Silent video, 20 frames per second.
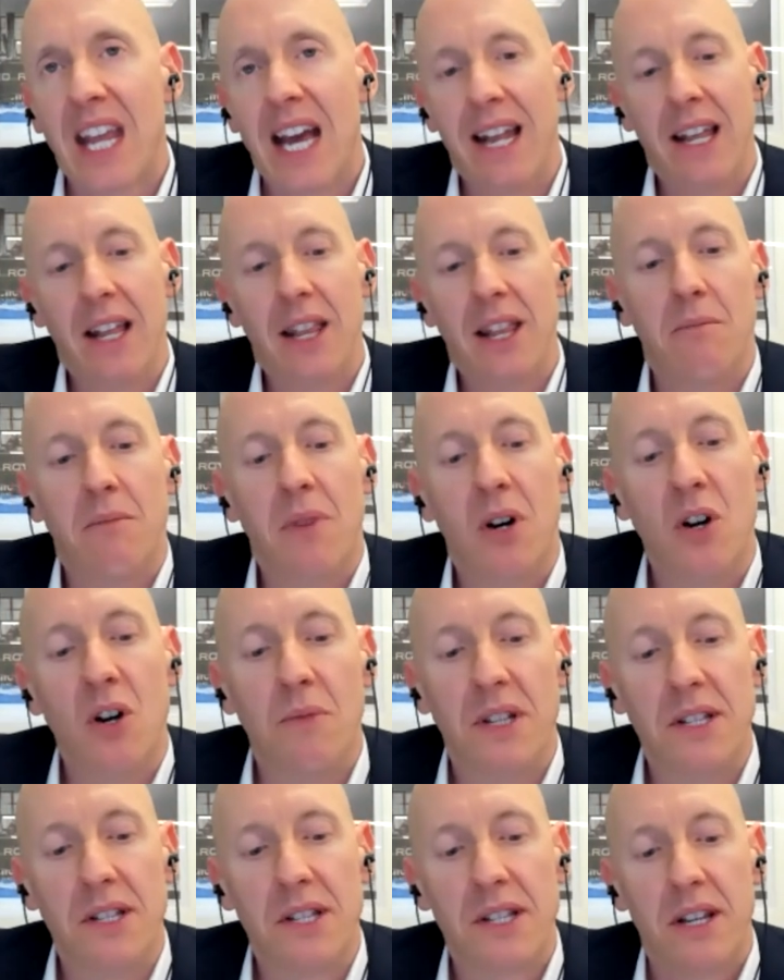And at the
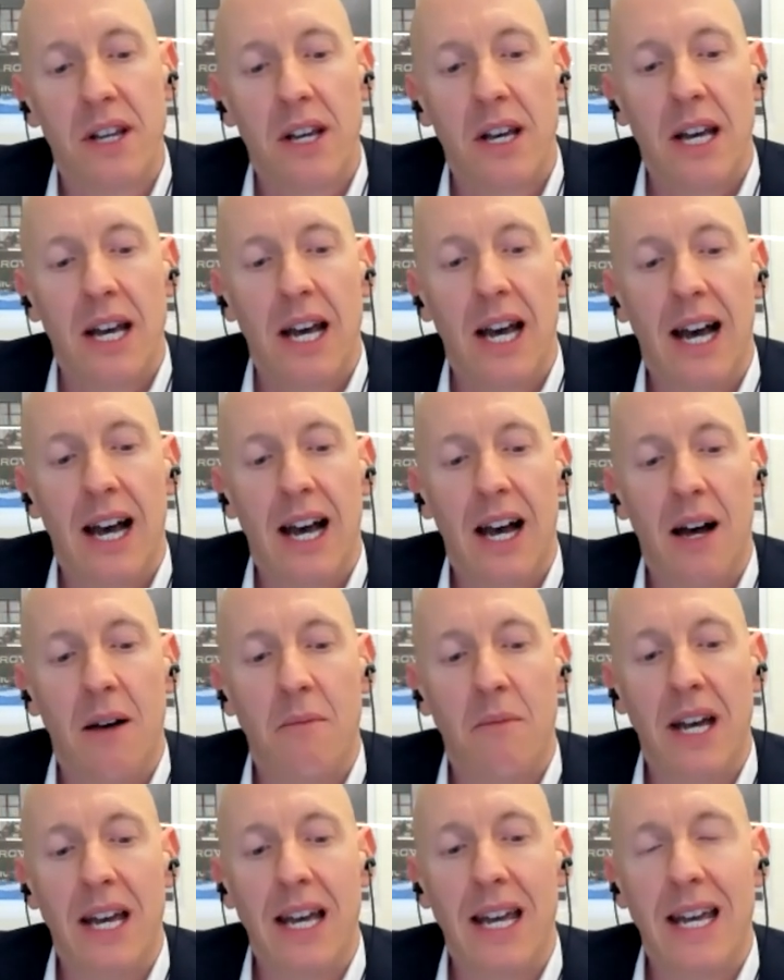moment,
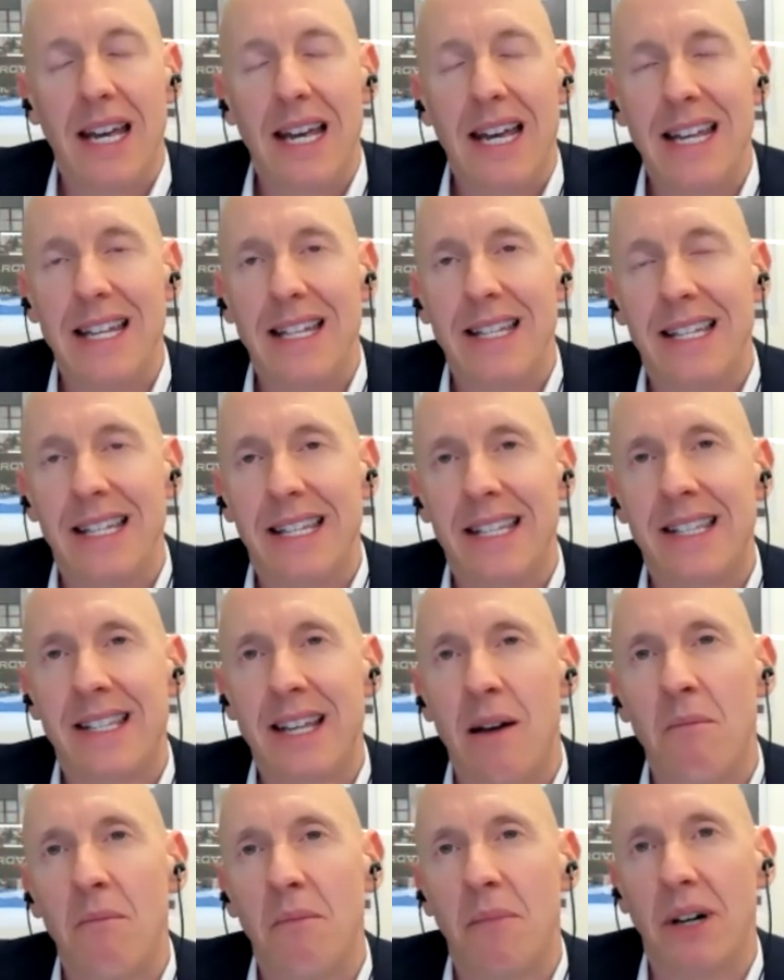in
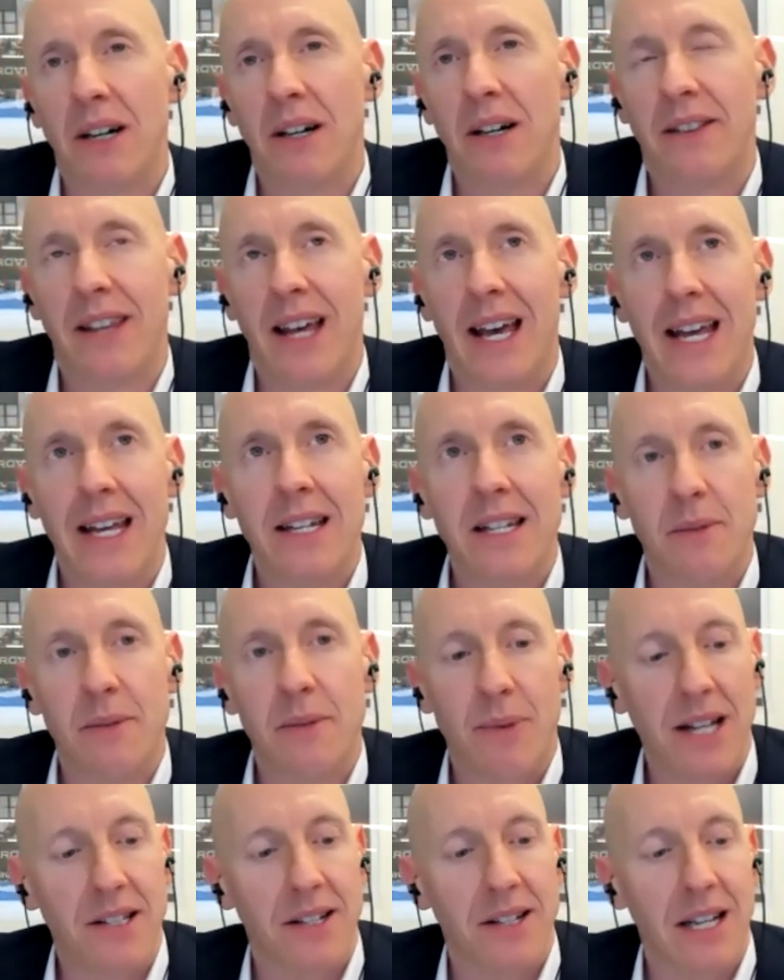December, they're
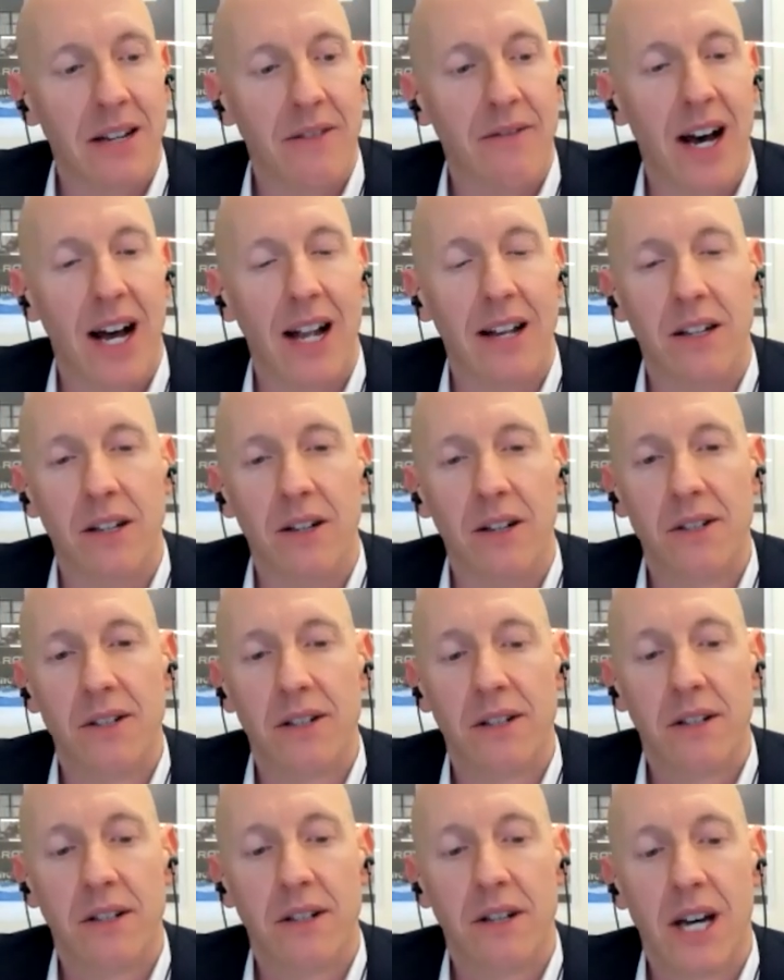independently valued
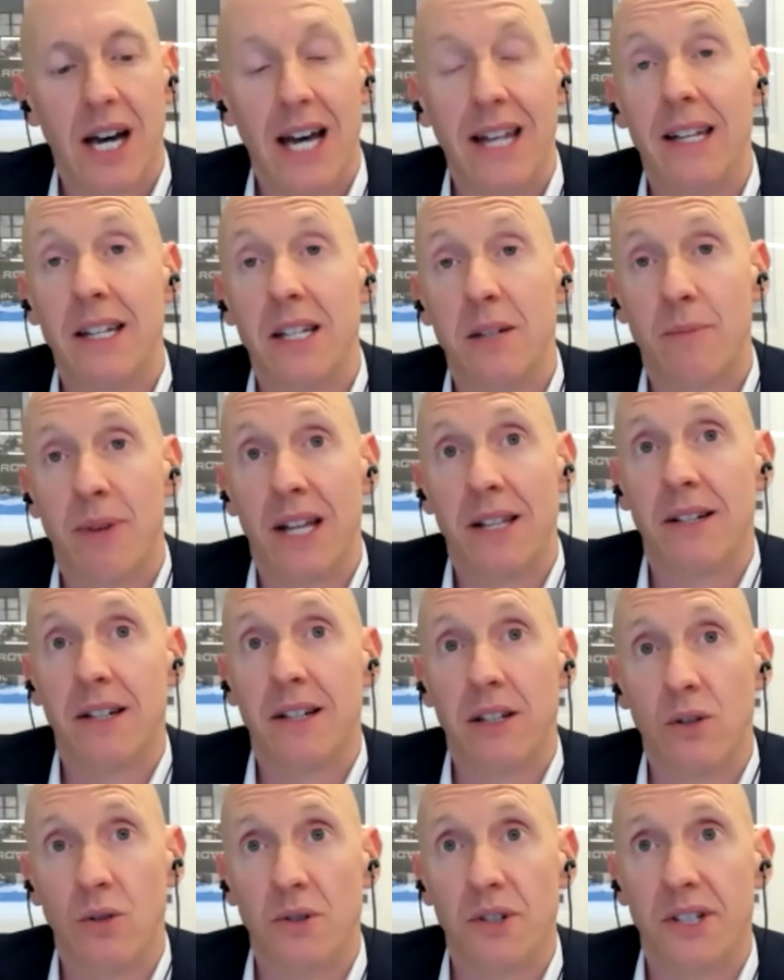and
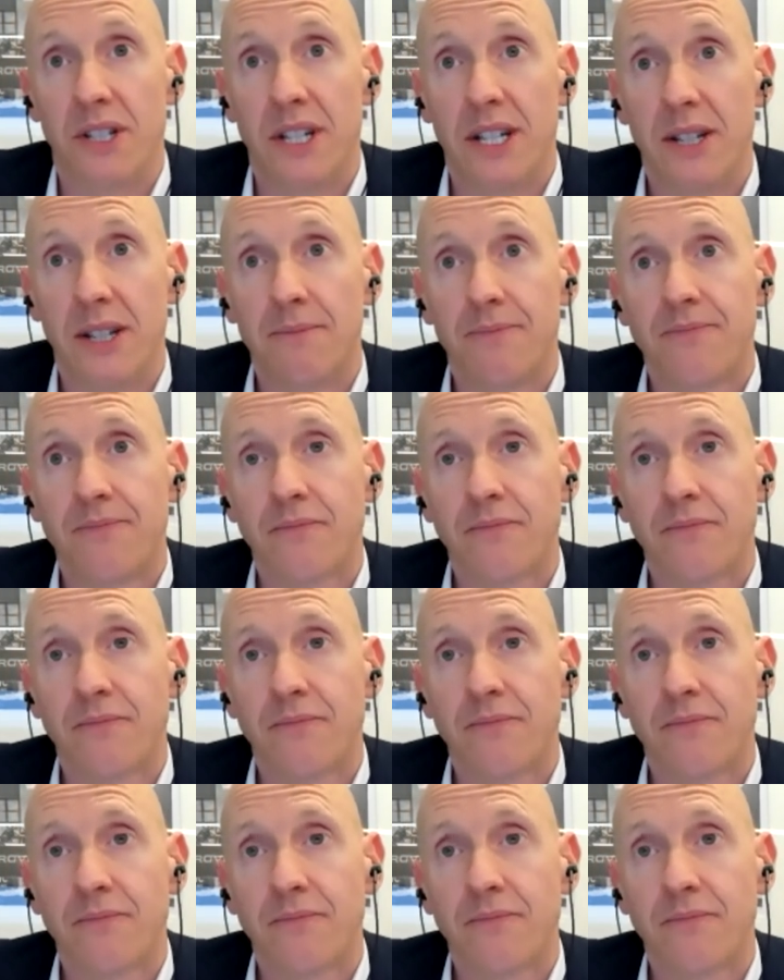independently audited.